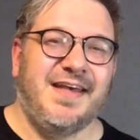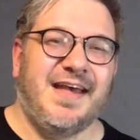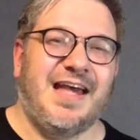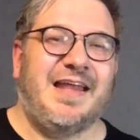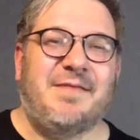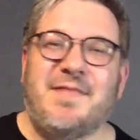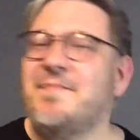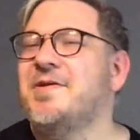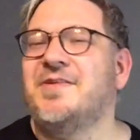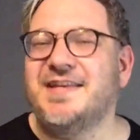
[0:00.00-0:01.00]
And
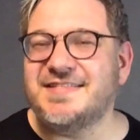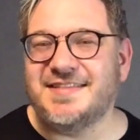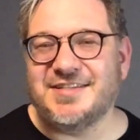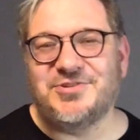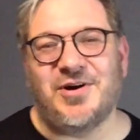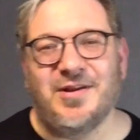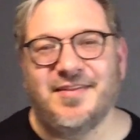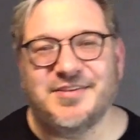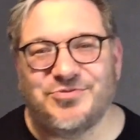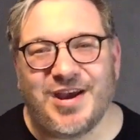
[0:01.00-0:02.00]
maybe you're listening to all of
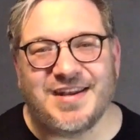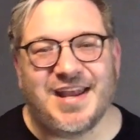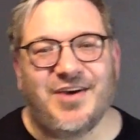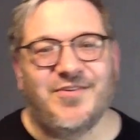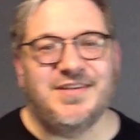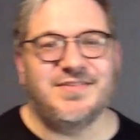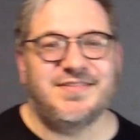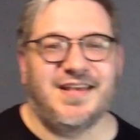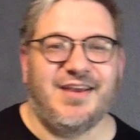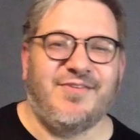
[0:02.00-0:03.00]
this right now and you're
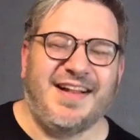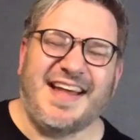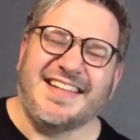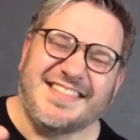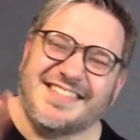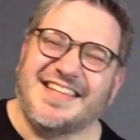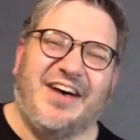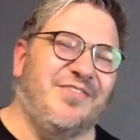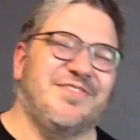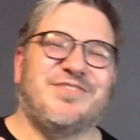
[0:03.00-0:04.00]
saying, well, that
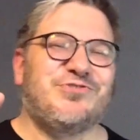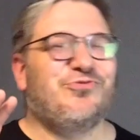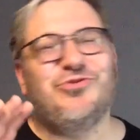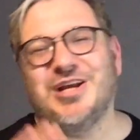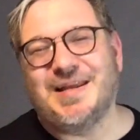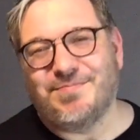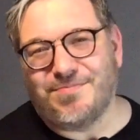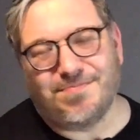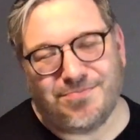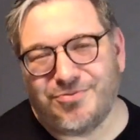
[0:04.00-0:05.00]
sounds really
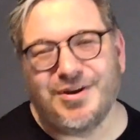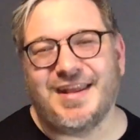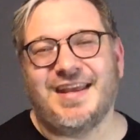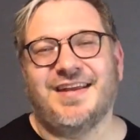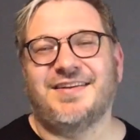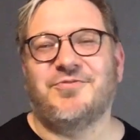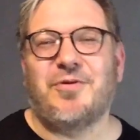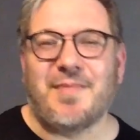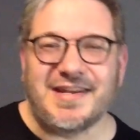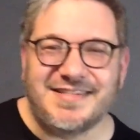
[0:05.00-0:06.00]
pretty and
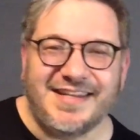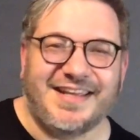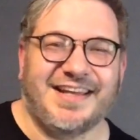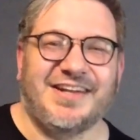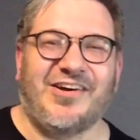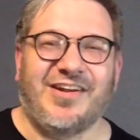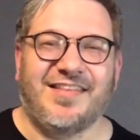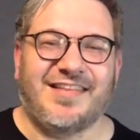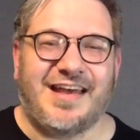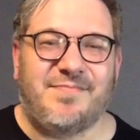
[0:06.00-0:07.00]
romantic and all of
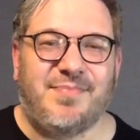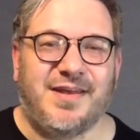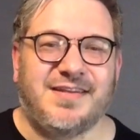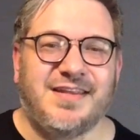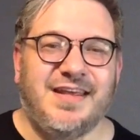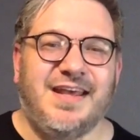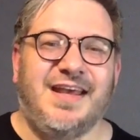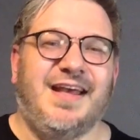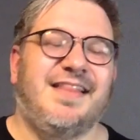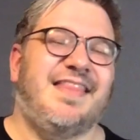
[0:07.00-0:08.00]
that, but
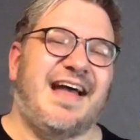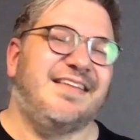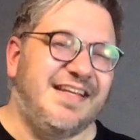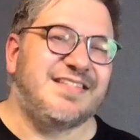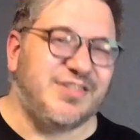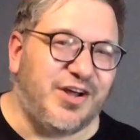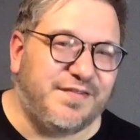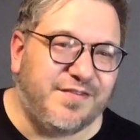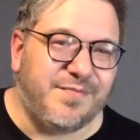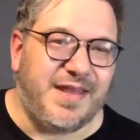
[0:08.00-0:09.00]
that is not
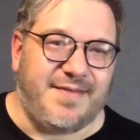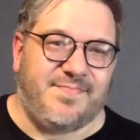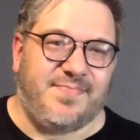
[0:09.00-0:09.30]
for me.